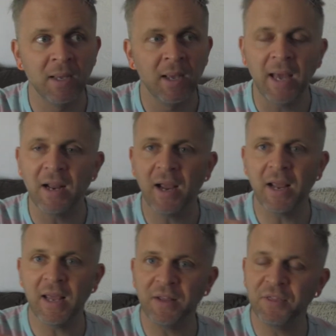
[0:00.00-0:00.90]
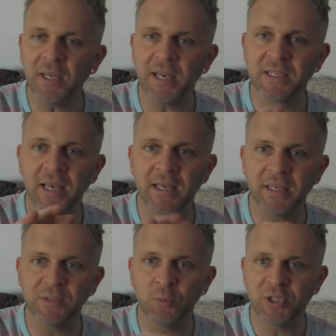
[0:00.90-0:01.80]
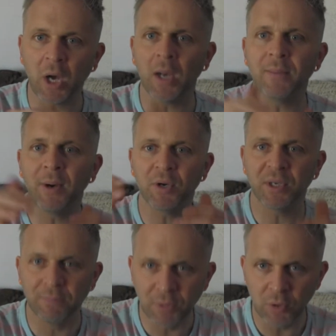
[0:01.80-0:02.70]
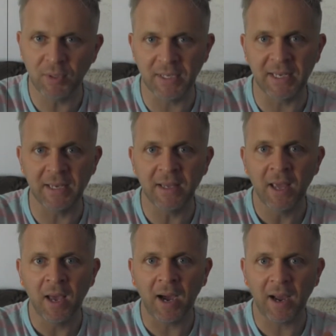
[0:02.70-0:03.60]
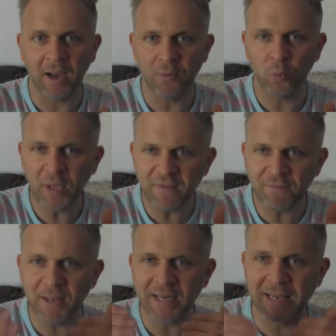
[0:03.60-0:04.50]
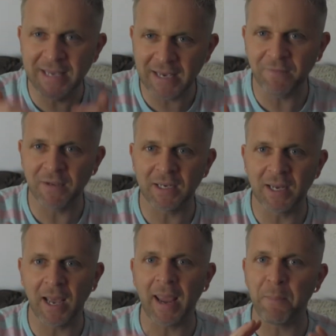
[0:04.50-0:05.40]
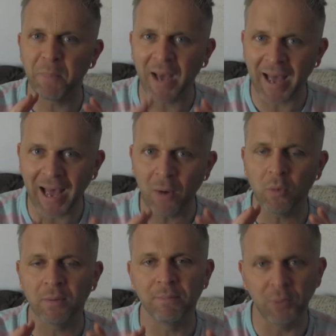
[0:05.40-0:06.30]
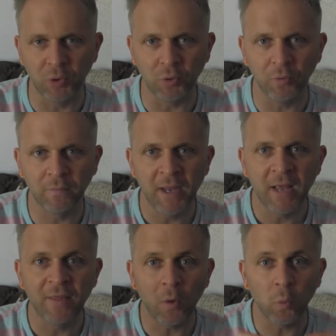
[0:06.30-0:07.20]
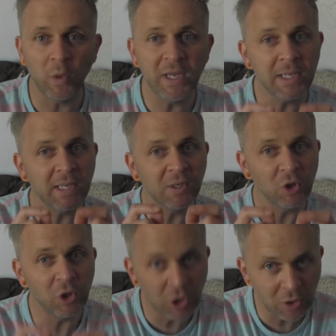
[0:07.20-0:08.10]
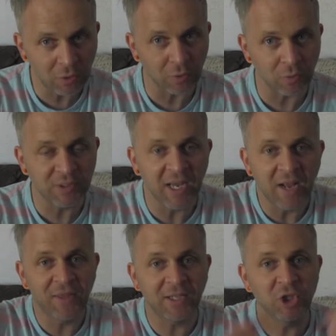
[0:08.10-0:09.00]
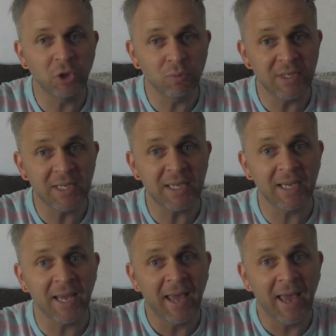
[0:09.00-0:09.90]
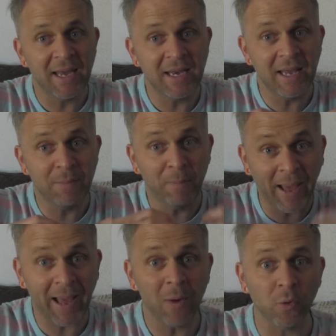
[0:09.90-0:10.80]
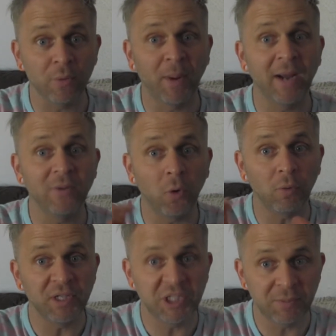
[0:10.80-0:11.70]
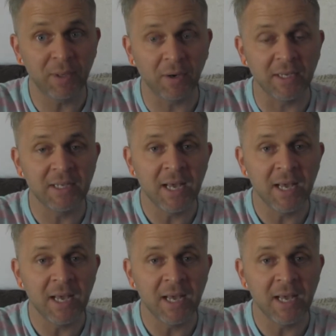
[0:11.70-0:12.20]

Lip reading: And I think as we talk about community, we've been given a power move that we can use that's unique and empowered by the Holy Spirit